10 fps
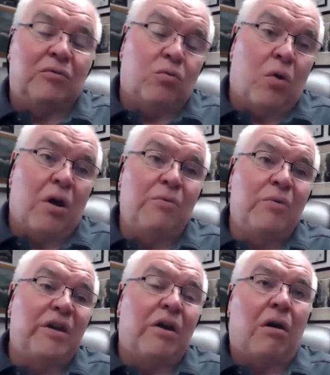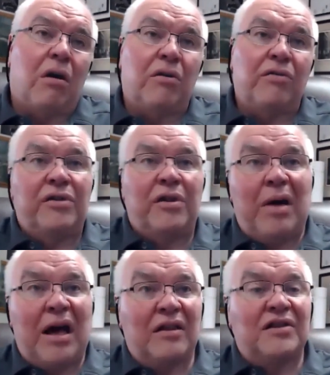One we call the
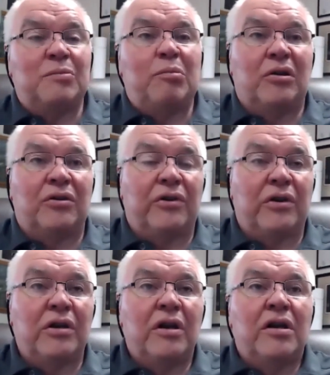balance builder.